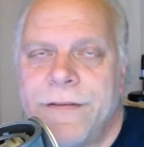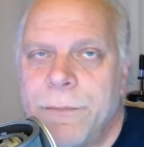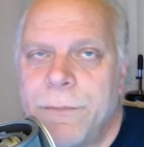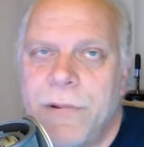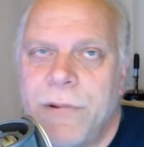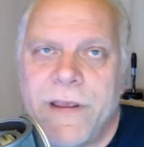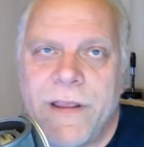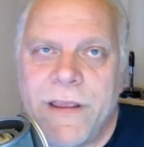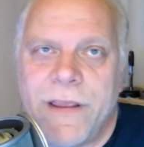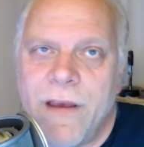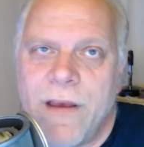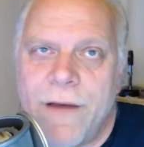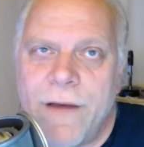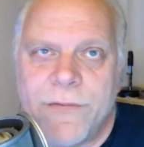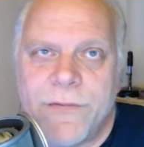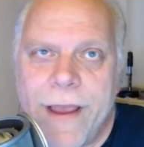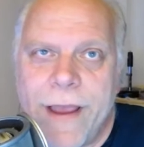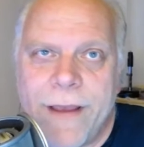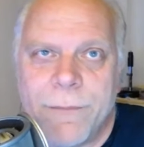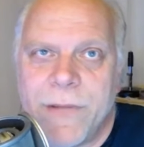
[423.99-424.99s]
this is completely
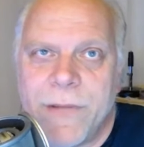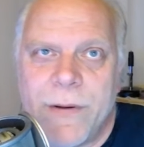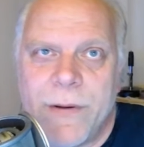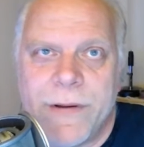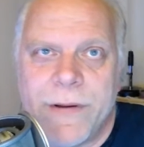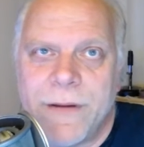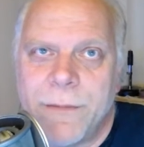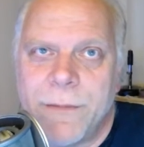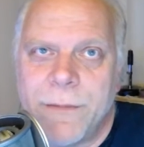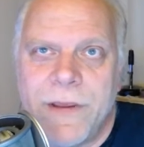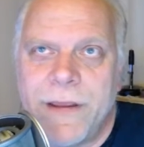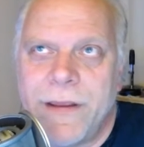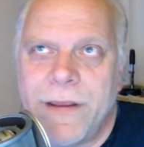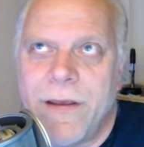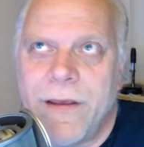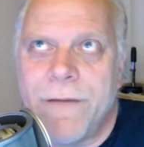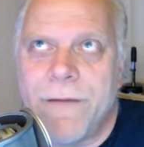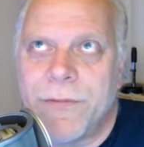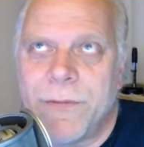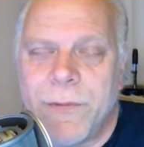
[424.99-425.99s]
off track. I'm going
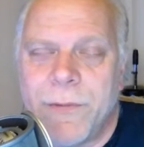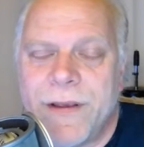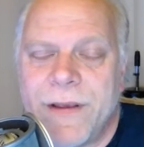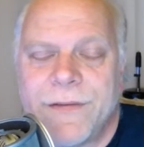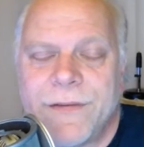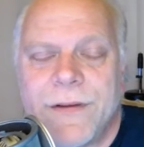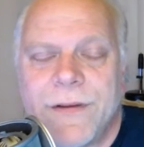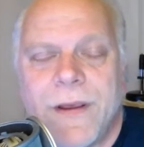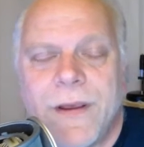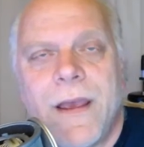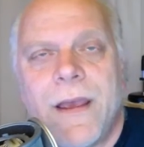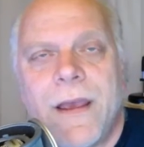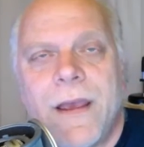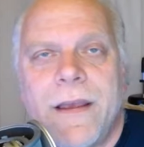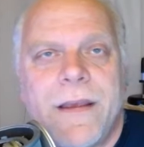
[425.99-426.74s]
completely off the rails.